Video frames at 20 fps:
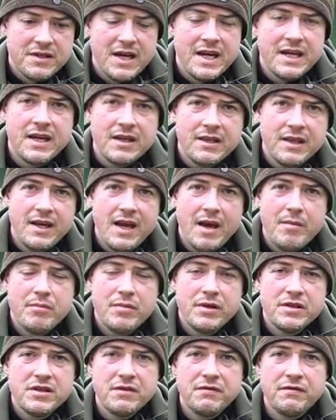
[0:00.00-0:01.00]
taking the
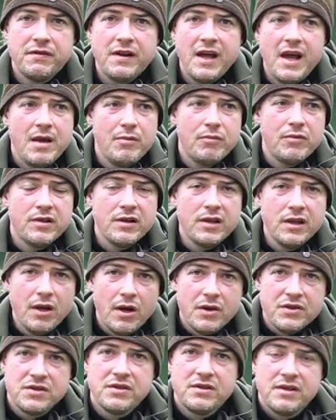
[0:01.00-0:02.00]
ember to flame with
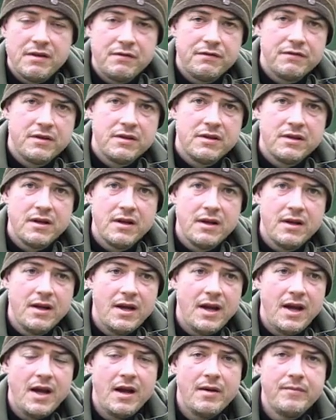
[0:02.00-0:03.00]
lots of different
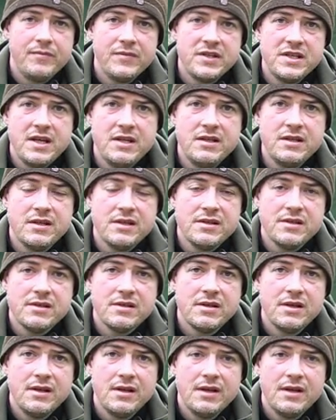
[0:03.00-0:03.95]
tinders.